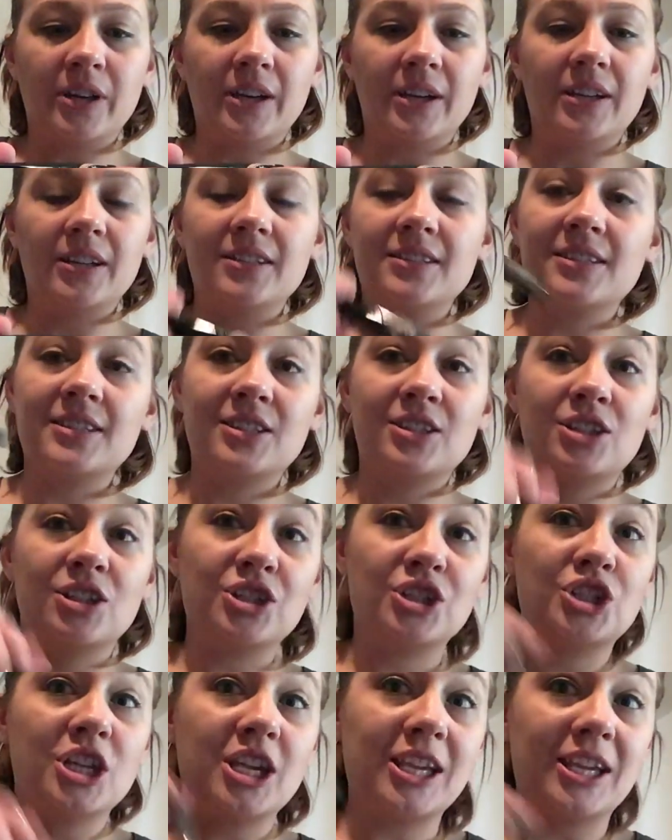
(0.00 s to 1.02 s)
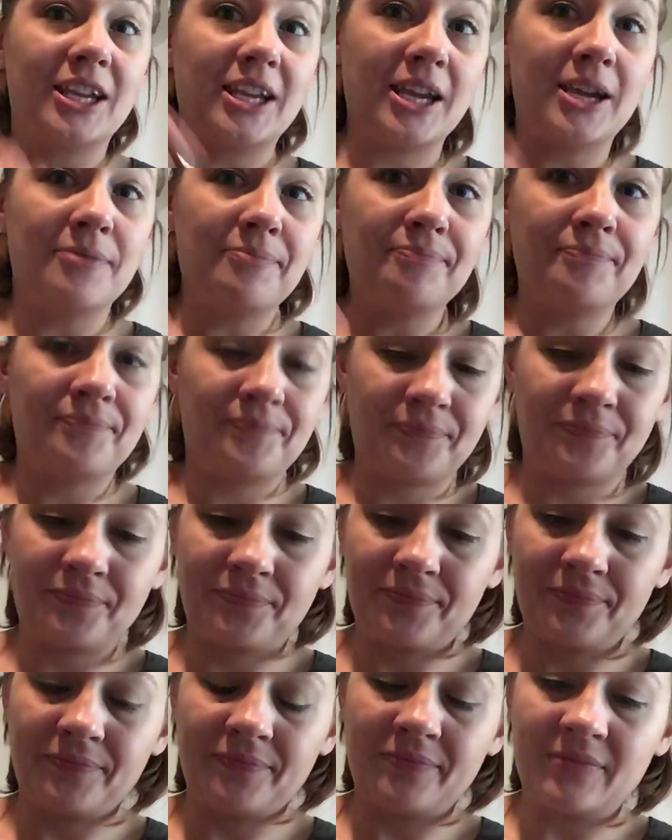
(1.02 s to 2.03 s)
or not. It says to shake it up.
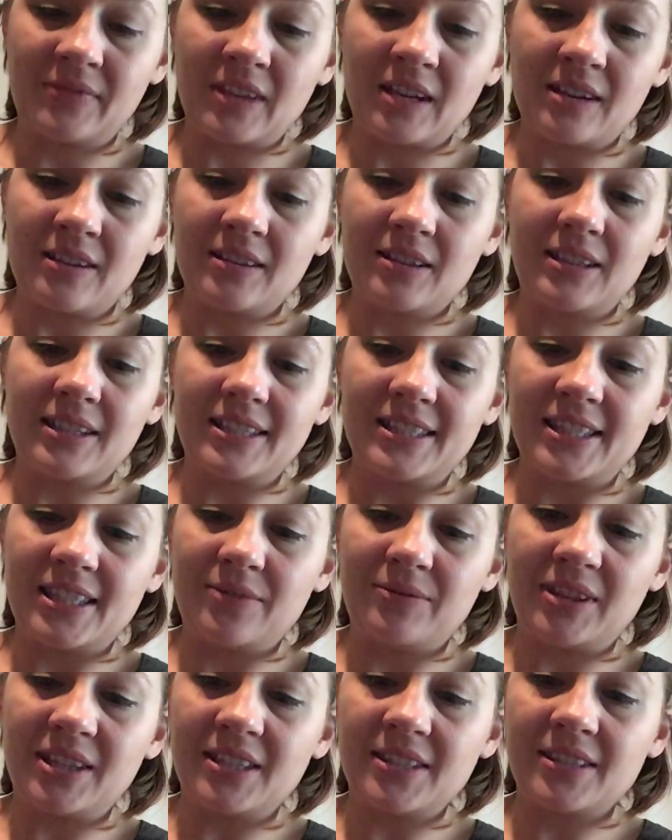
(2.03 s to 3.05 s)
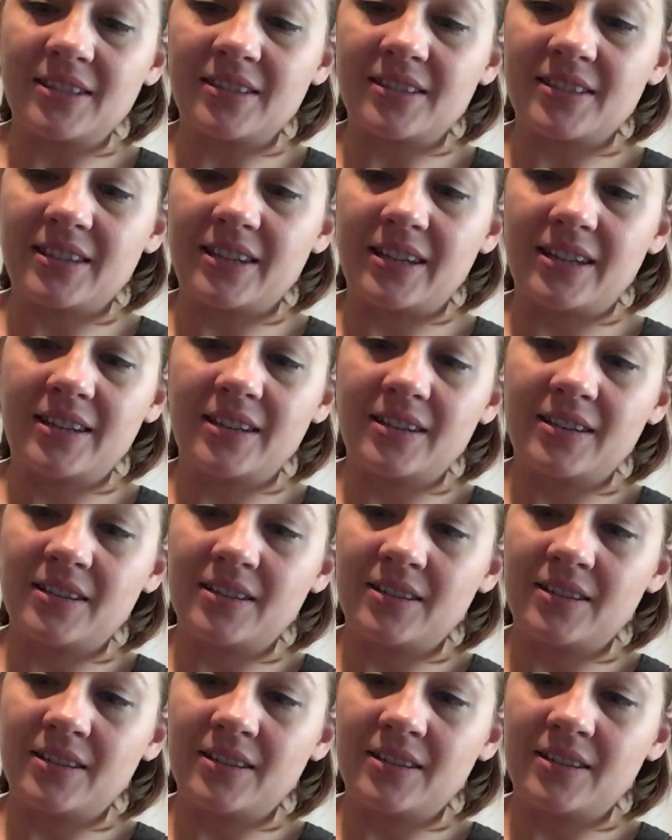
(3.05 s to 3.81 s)
Let's see what this looks like.